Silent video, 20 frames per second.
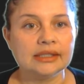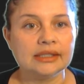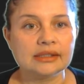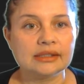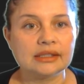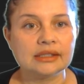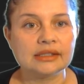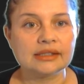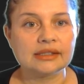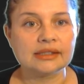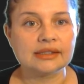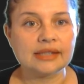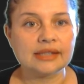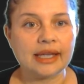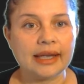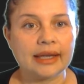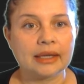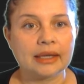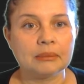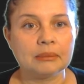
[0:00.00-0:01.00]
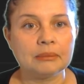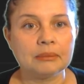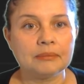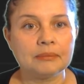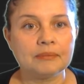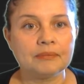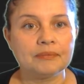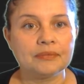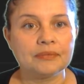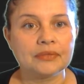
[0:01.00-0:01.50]
is the same
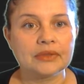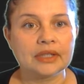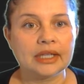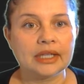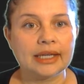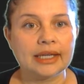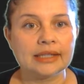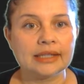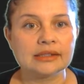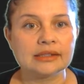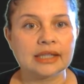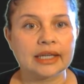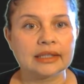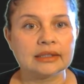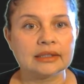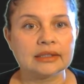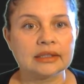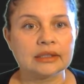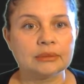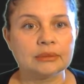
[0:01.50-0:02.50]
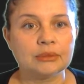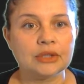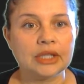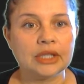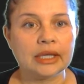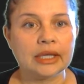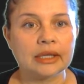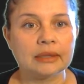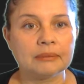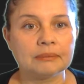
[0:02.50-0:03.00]
as that term
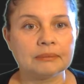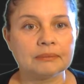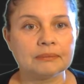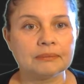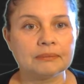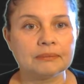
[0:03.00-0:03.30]
there.